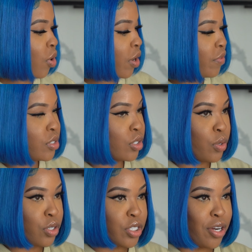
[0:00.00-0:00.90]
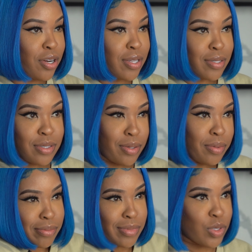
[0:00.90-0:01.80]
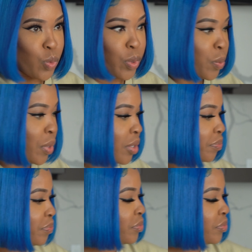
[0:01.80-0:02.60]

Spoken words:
profits go to charity. So it's a win-win.